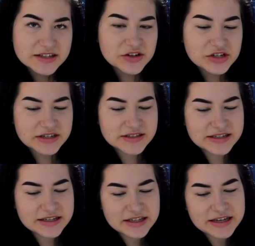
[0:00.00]
So as you can
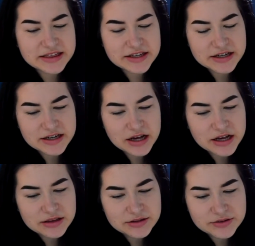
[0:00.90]
see, like, the
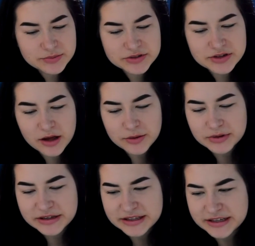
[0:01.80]
eye look was not
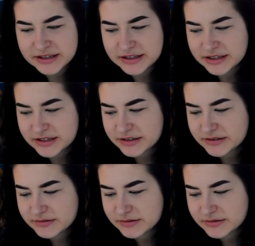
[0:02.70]
really, like,